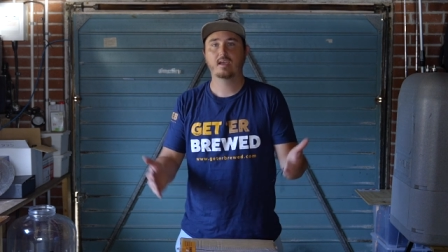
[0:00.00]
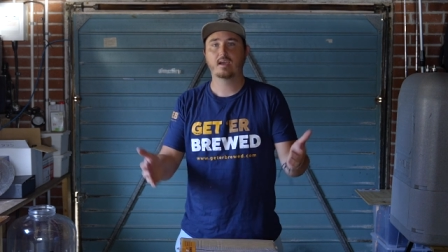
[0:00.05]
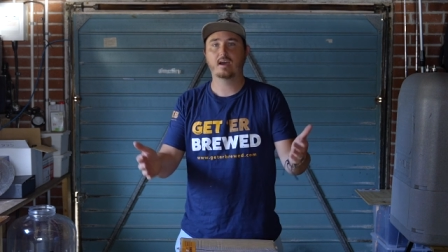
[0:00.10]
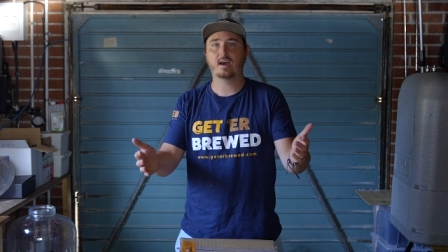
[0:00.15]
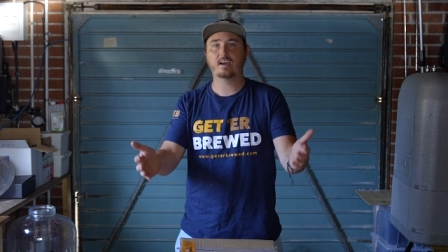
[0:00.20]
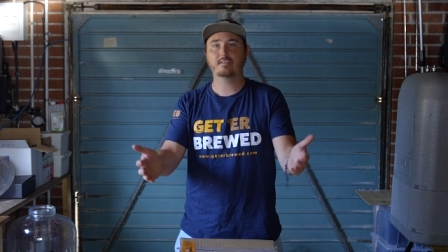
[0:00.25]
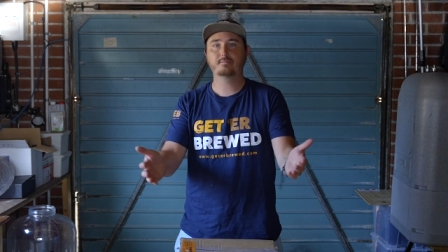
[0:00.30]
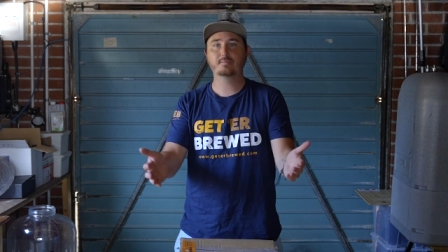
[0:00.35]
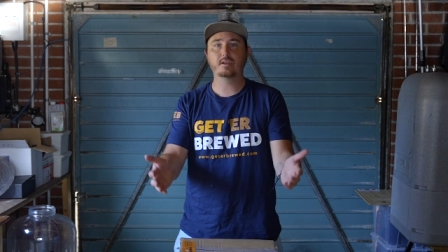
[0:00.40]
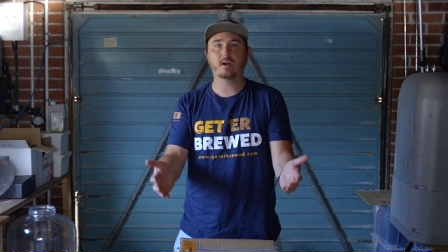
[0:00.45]

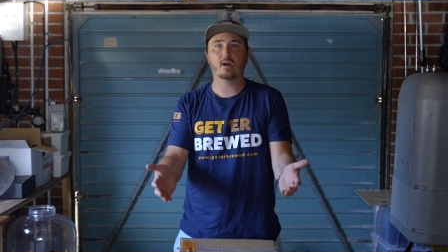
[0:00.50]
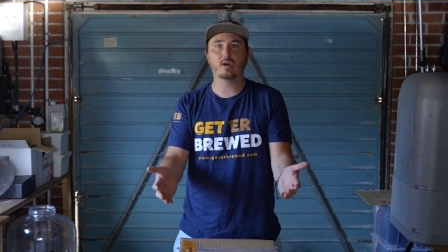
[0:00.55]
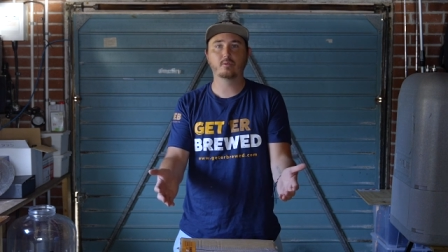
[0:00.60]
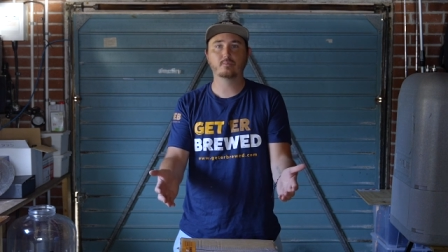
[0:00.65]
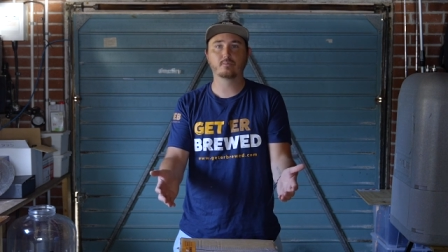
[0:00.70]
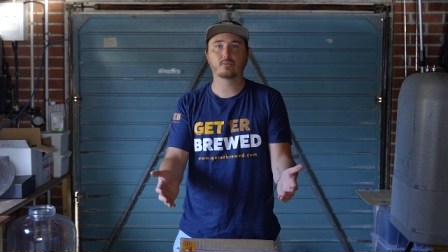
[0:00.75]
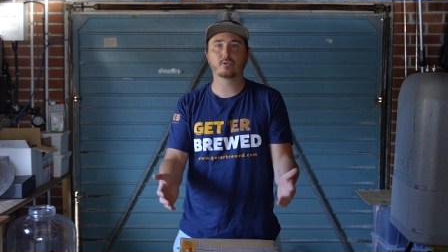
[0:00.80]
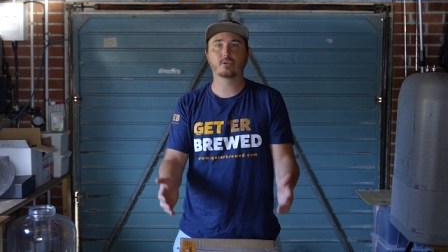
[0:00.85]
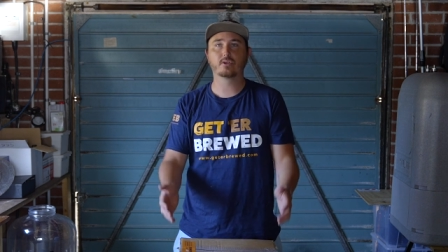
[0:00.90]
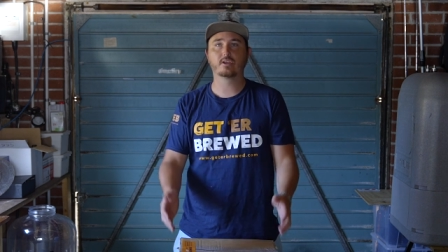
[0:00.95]
I've been
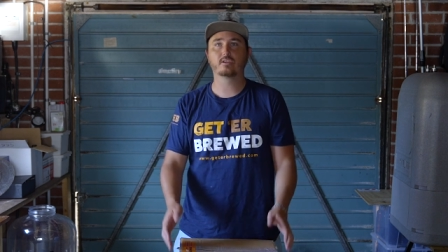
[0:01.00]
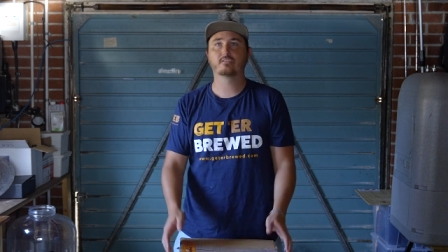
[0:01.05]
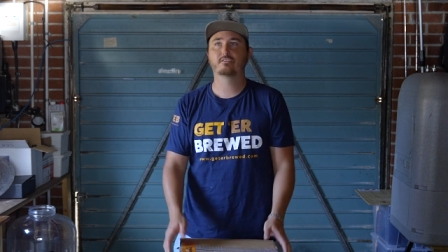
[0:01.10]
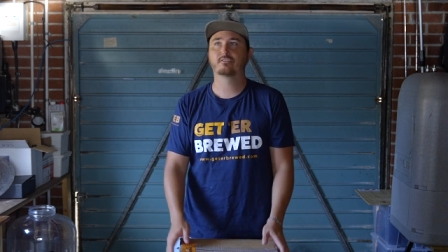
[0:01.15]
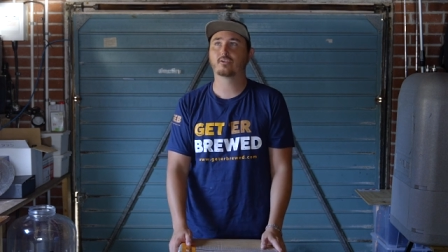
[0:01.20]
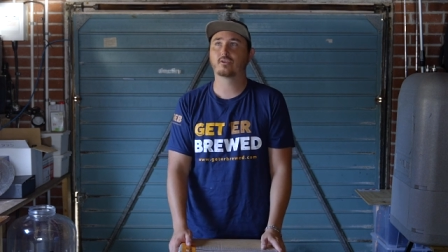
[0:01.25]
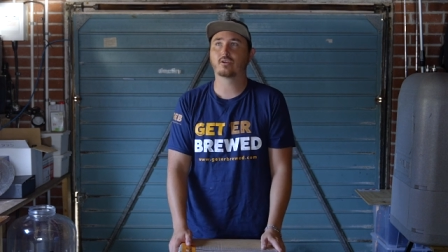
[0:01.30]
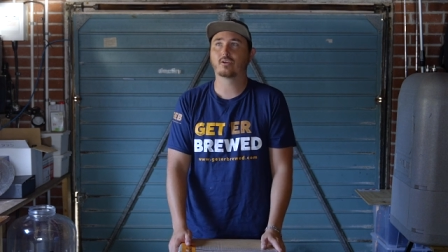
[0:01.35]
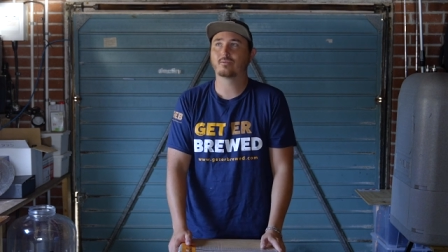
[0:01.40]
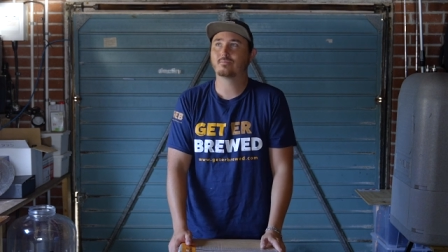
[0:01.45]
homebrewing
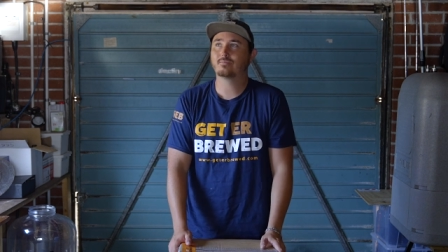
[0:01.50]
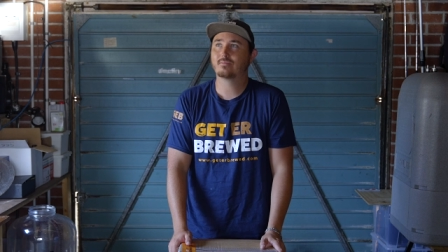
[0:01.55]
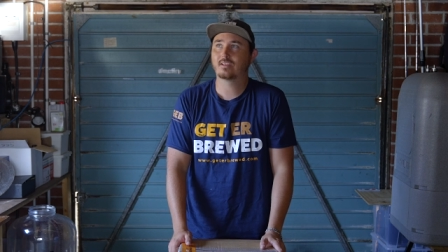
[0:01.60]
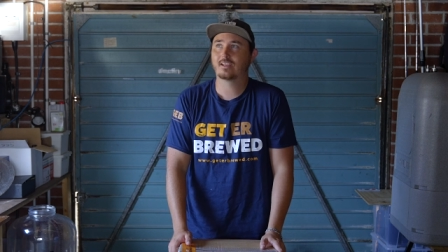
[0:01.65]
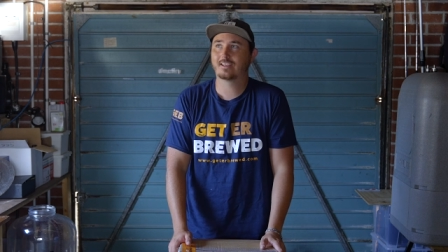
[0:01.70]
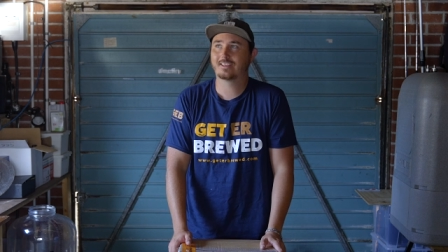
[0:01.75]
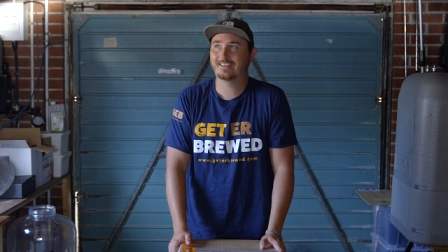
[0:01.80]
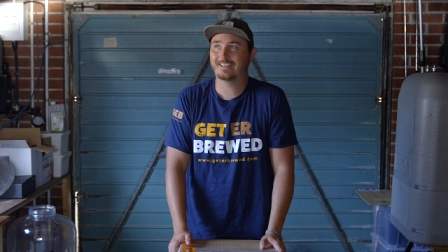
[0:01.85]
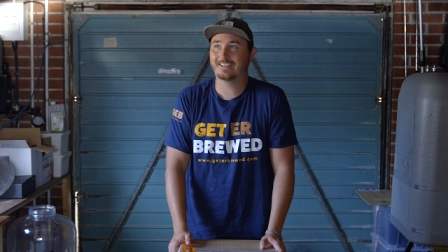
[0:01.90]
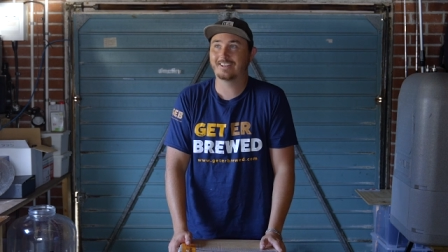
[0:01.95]
for
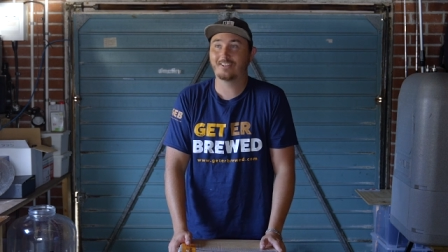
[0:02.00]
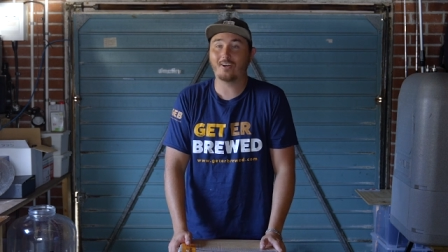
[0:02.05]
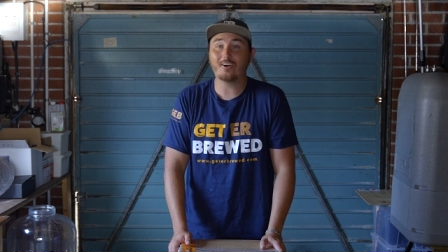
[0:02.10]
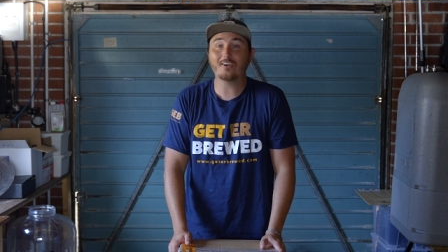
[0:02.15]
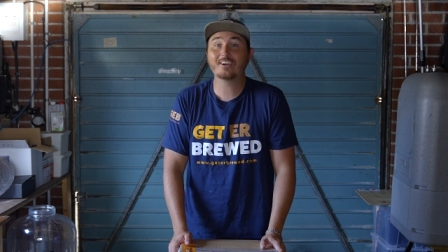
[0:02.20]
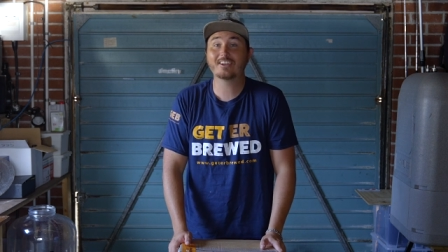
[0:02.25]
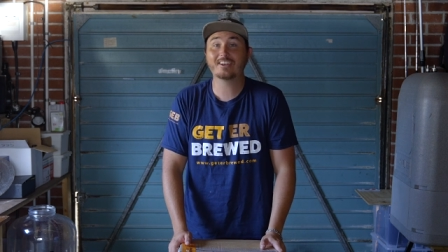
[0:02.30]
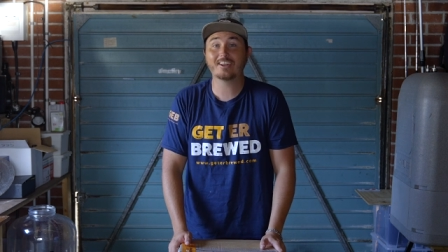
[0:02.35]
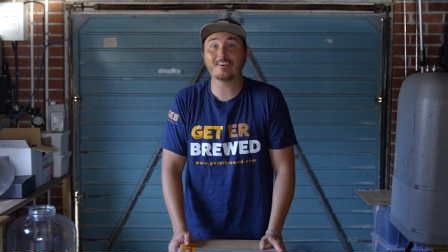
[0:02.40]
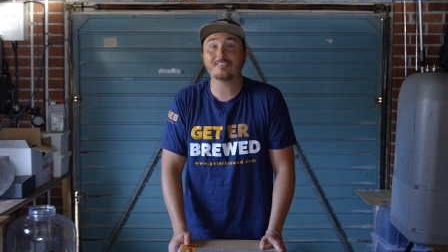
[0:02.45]

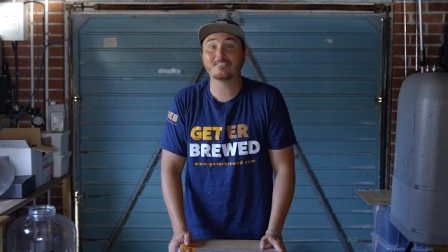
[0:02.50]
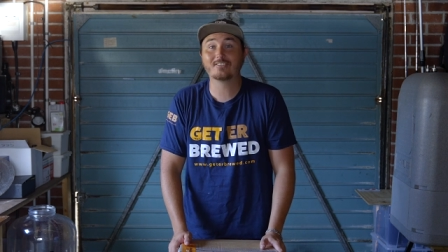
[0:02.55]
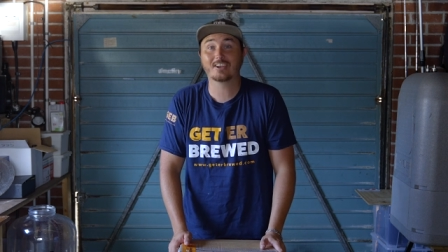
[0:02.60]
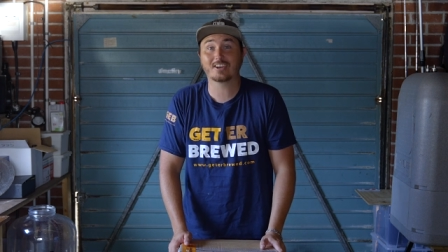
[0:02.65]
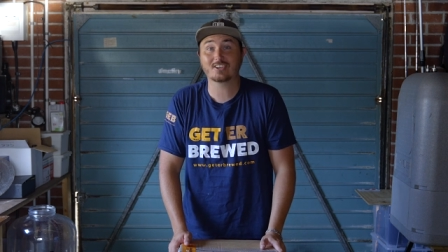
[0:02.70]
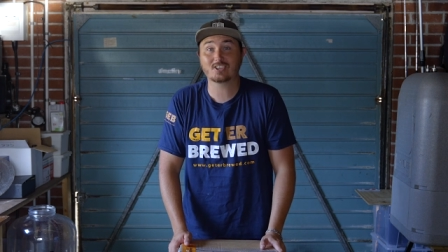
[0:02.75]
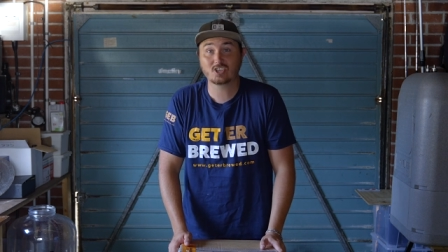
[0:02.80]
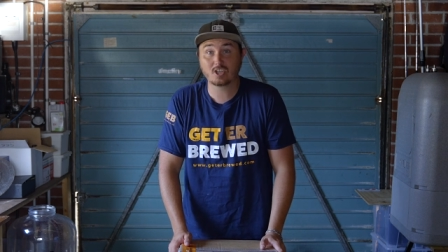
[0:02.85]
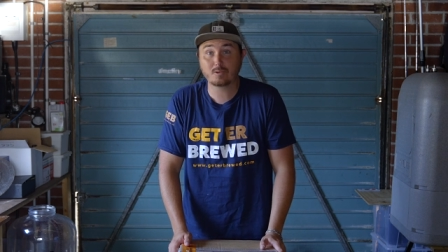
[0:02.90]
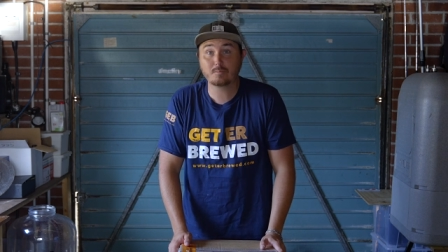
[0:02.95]
long enough that
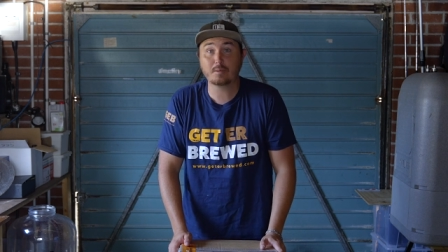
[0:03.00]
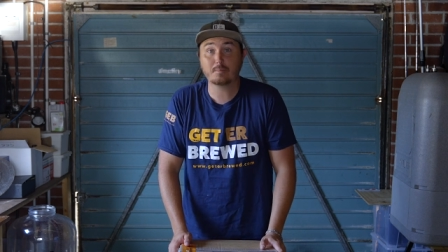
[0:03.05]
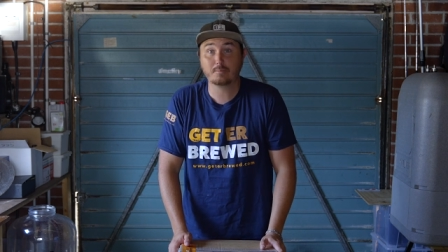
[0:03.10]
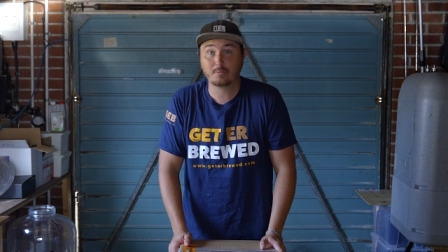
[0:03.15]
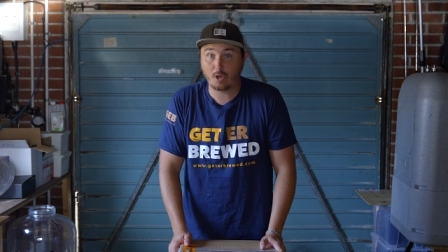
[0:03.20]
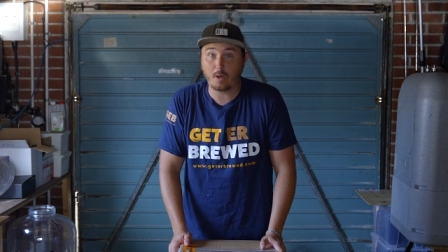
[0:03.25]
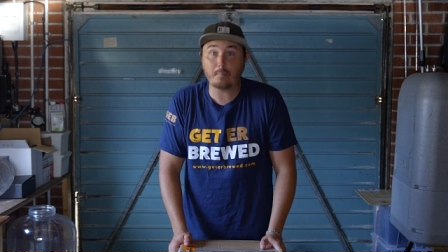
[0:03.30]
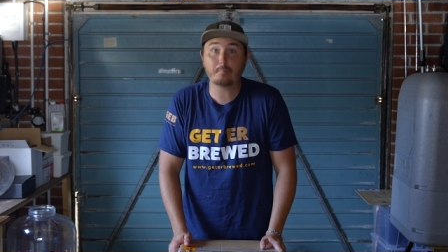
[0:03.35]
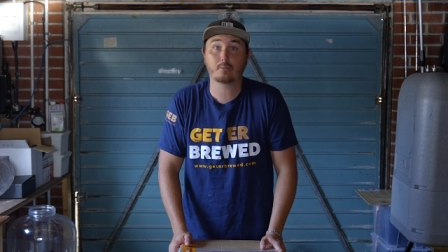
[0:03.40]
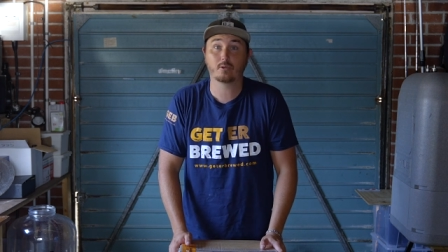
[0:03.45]
I should be
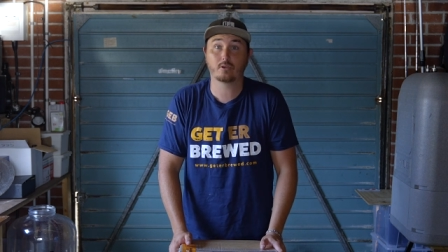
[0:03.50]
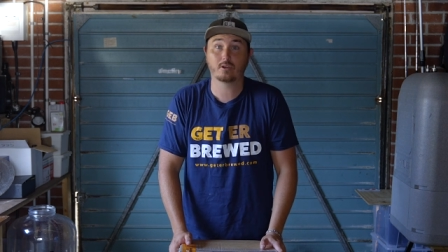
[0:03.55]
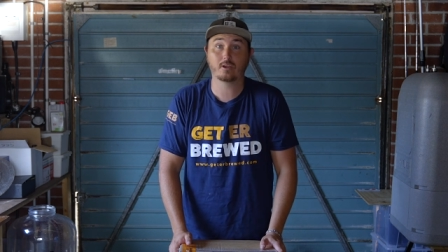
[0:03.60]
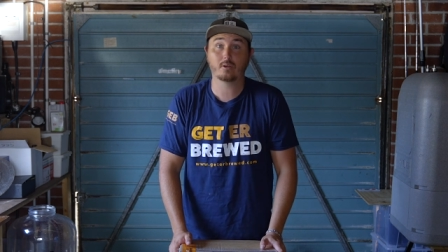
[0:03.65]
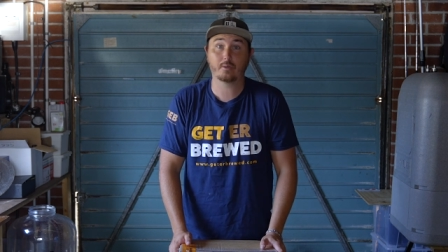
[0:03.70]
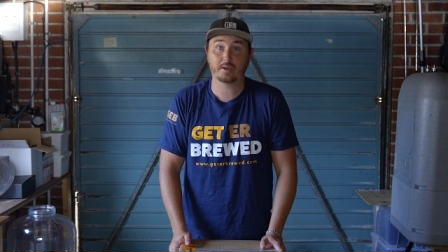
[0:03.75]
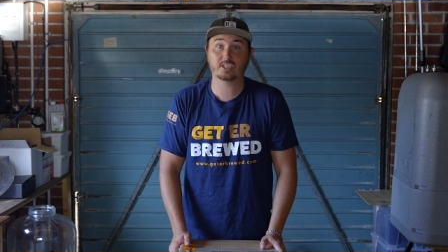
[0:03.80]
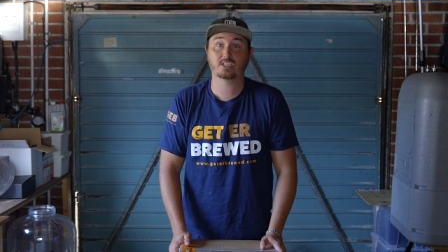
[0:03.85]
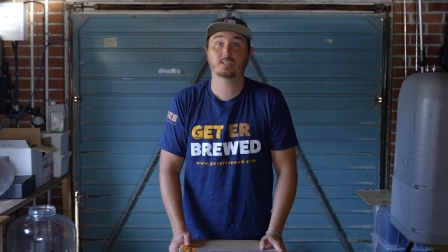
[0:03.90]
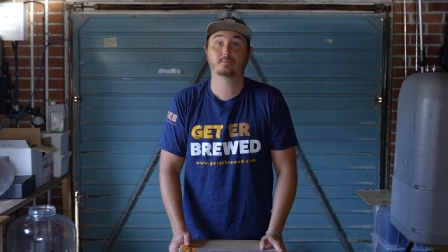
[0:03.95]
not brewing
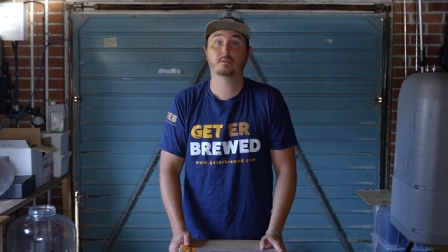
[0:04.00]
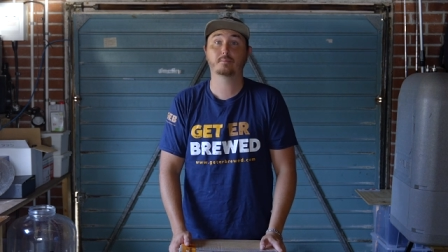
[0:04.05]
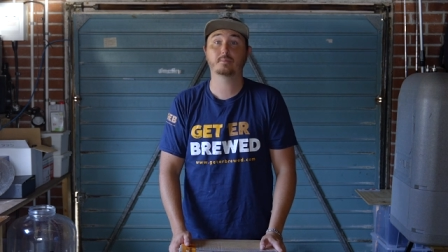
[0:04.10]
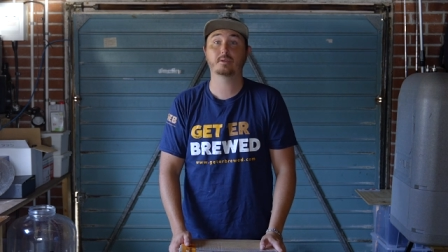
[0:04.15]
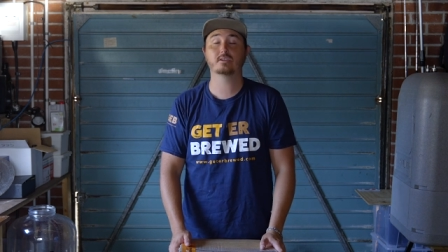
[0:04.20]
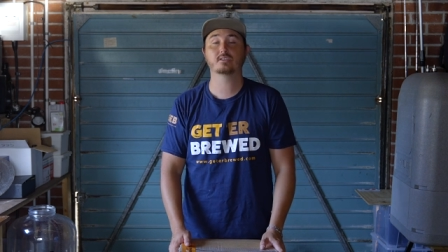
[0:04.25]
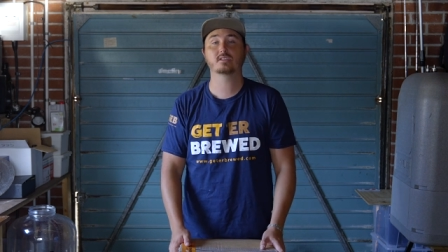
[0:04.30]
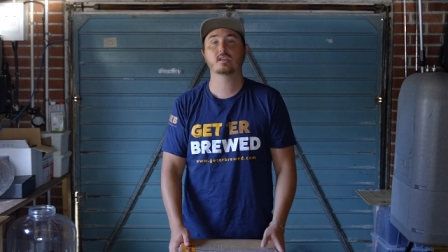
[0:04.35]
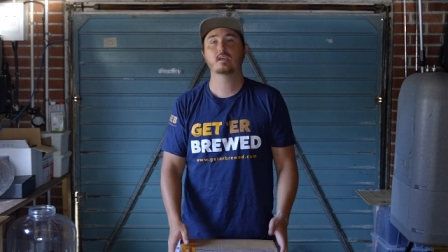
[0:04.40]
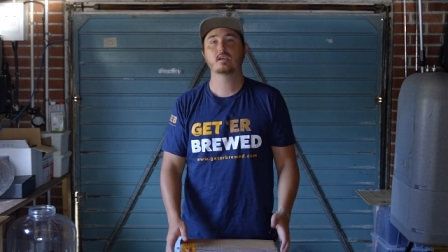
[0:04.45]
questionable
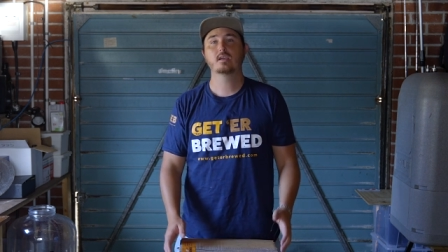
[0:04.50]
beers,